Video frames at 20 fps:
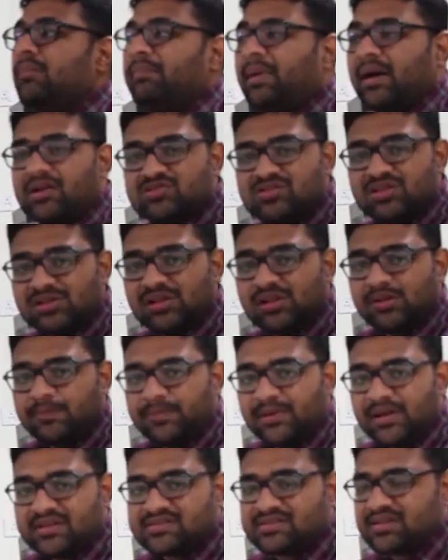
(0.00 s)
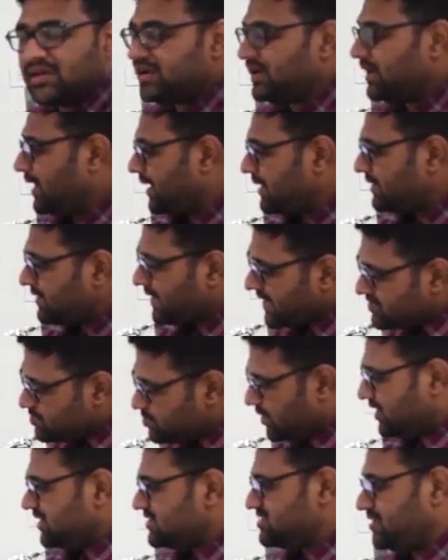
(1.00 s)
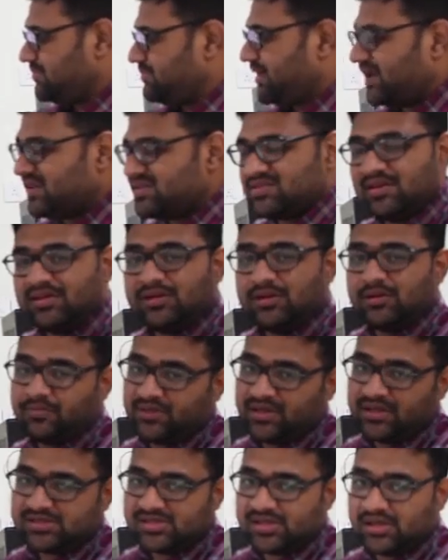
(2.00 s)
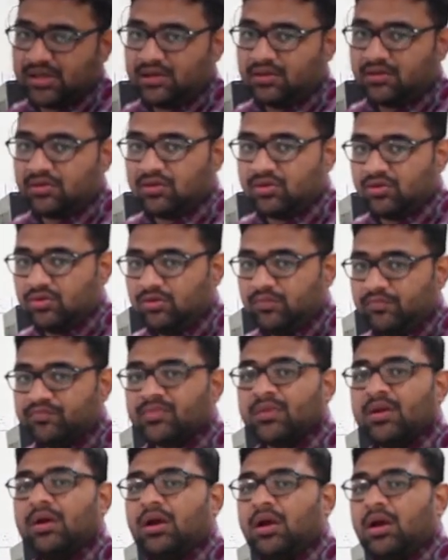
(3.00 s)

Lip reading: MySignal Kit and as well as the MySignal Kit to